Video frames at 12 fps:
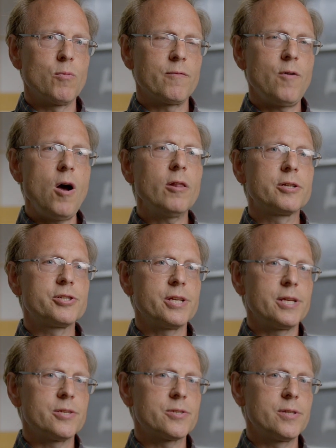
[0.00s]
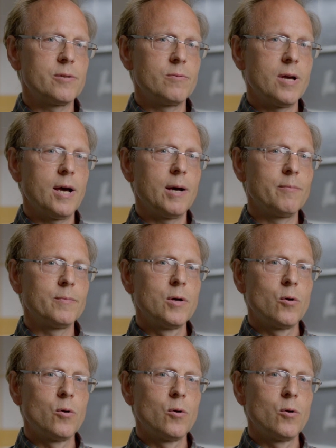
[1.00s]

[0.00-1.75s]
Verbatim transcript: morphologies that um,